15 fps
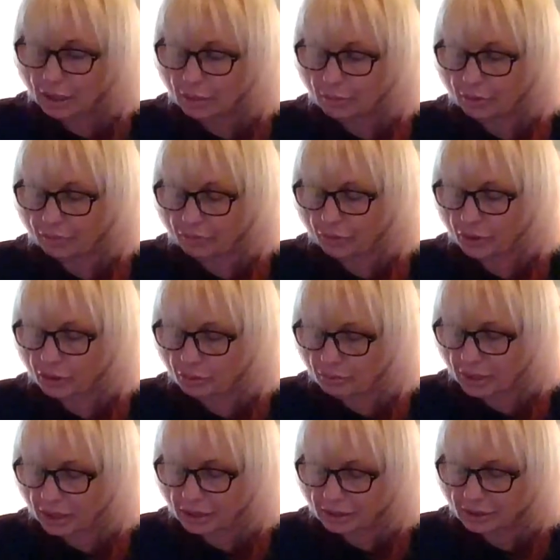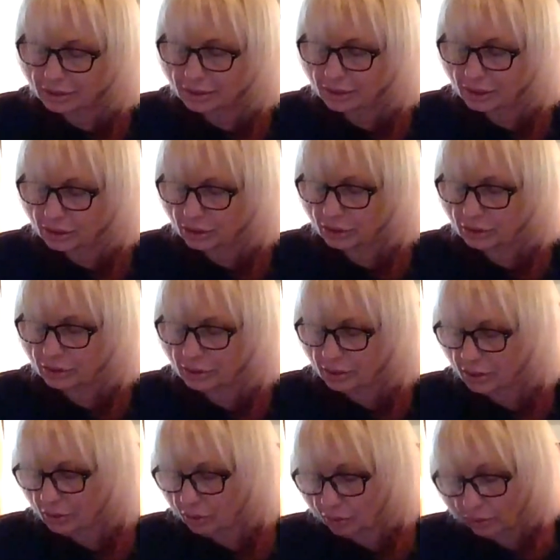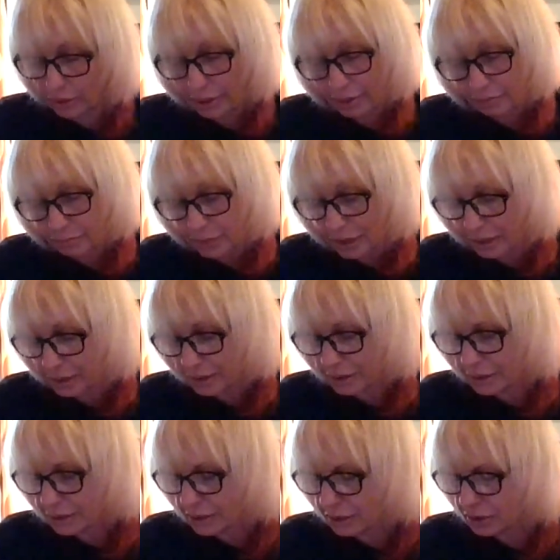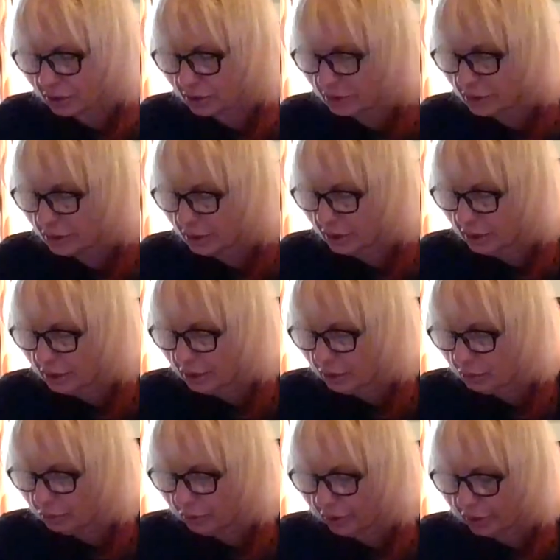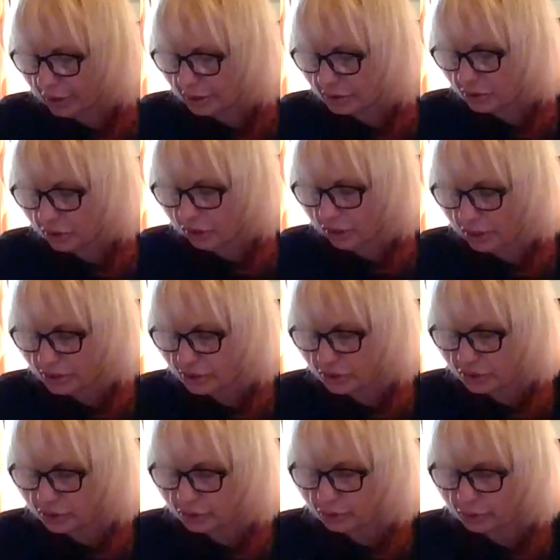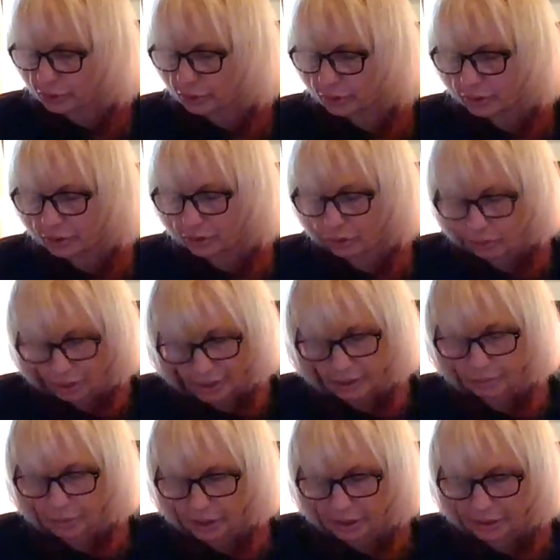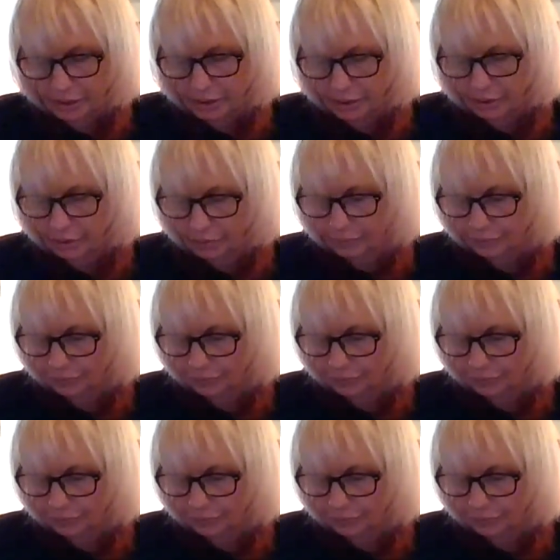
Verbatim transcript: before you make a decision or have made a decision where it's cost you quite a bit here.